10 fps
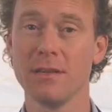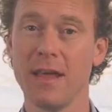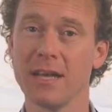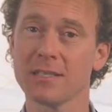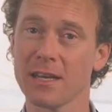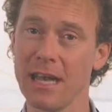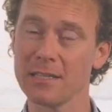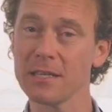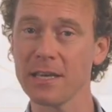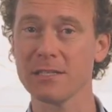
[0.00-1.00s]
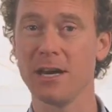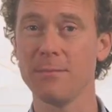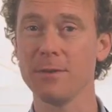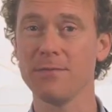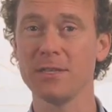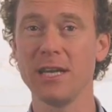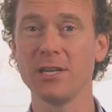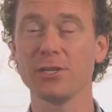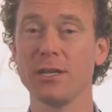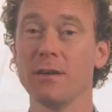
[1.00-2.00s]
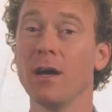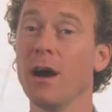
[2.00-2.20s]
That's a classic example of a tension.